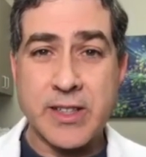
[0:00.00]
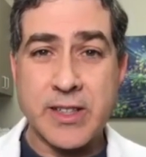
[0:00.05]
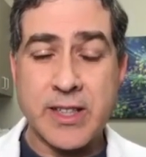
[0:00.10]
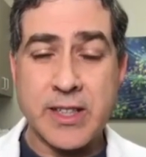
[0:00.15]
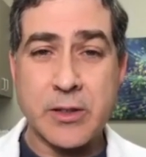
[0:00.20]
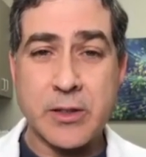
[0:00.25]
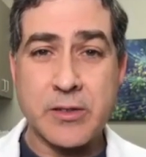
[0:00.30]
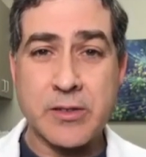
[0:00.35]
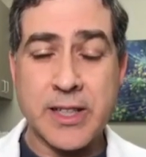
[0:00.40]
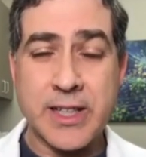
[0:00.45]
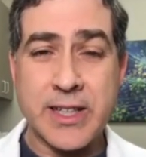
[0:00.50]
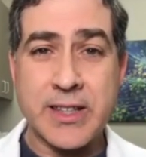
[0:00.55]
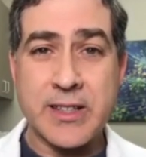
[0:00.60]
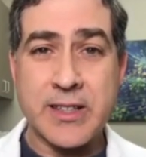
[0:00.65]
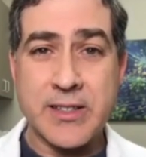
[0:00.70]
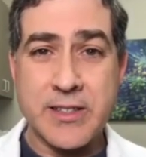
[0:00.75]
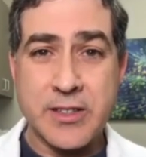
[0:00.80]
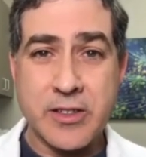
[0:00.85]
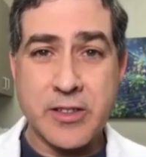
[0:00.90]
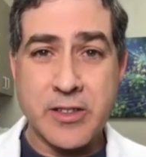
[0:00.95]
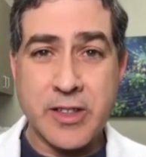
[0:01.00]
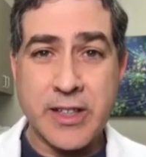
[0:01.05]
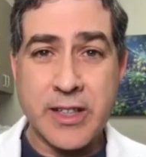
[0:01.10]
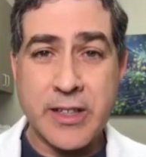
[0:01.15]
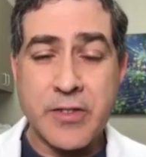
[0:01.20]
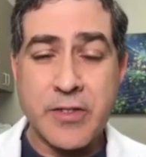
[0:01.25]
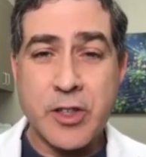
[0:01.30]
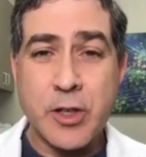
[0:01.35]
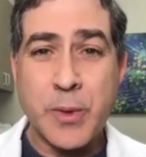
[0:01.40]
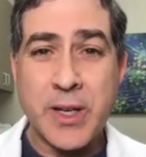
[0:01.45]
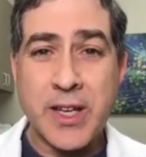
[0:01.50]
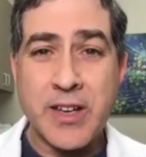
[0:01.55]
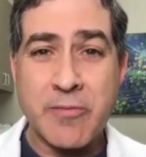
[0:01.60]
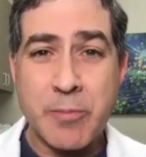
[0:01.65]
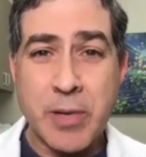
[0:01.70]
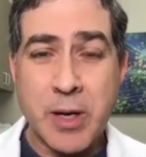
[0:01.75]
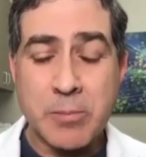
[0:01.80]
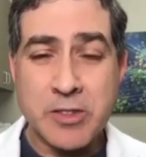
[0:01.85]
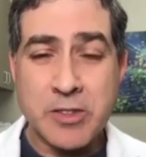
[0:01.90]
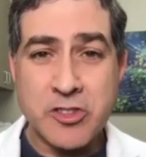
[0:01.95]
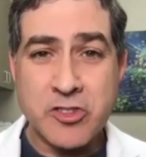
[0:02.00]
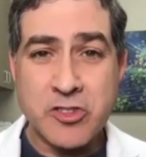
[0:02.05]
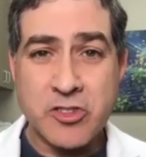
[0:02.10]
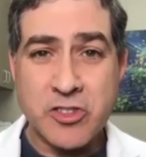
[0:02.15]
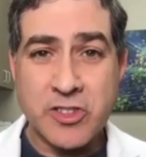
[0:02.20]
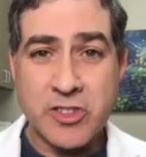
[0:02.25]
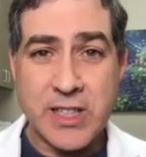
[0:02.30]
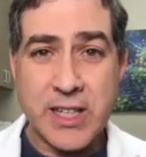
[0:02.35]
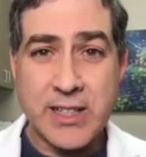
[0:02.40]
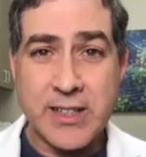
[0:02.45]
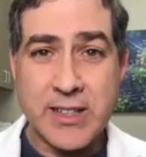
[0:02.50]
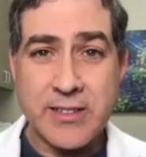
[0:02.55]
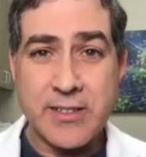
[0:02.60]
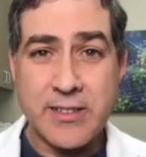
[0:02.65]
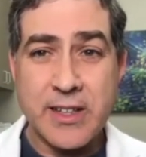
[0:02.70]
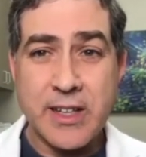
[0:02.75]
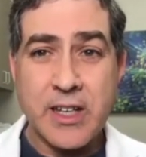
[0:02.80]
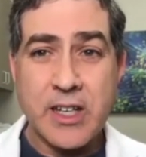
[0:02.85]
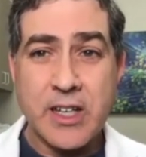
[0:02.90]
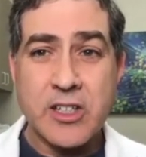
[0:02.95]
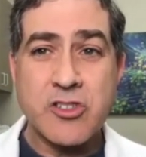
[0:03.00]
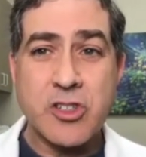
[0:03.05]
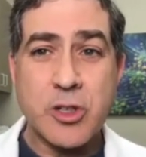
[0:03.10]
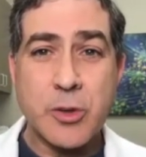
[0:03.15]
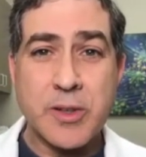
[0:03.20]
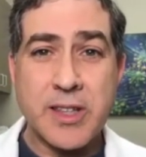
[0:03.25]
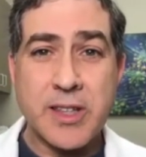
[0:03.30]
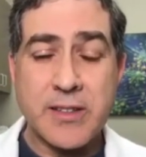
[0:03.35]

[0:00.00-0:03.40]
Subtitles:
They don't like the uncertainty. Even though we have published studies showing the